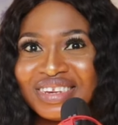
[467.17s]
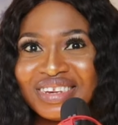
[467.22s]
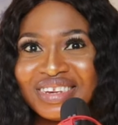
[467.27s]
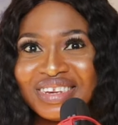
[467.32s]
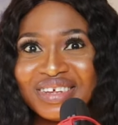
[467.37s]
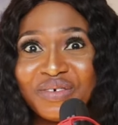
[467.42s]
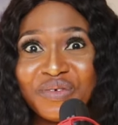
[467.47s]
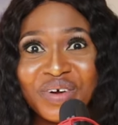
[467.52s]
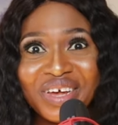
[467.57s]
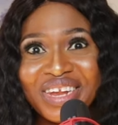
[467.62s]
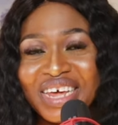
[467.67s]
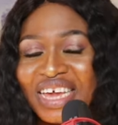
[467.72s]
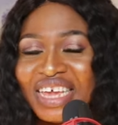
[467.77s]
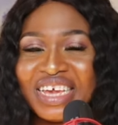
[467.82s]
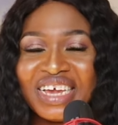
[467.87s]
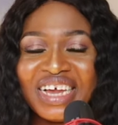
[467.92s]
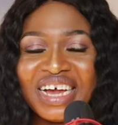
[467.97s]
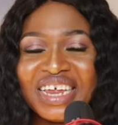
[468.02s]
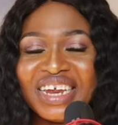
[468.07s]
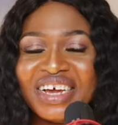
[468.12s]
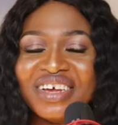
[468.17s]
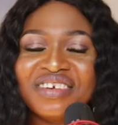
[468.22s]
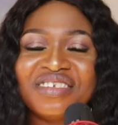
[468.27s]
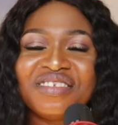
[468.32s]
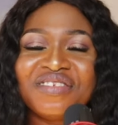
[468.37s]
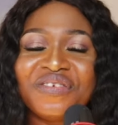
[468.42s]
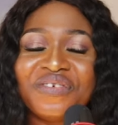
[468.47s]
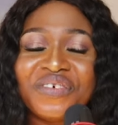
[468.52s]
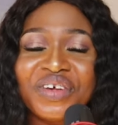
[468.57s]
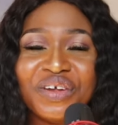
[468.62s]
the weather in Ghana
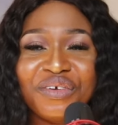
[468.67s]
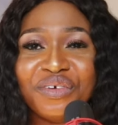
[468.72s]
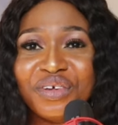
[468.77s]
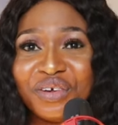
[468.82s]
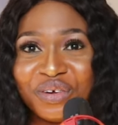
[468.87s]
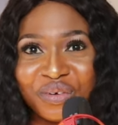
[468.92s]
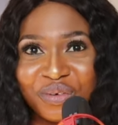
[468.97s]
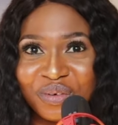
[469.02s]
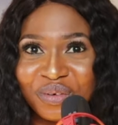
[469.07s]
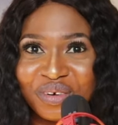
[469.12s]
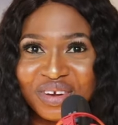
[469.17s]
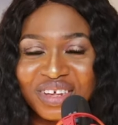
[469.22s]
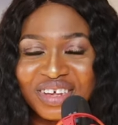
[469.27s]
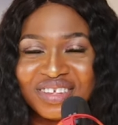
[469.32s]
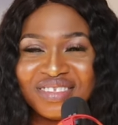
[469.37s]
is very good.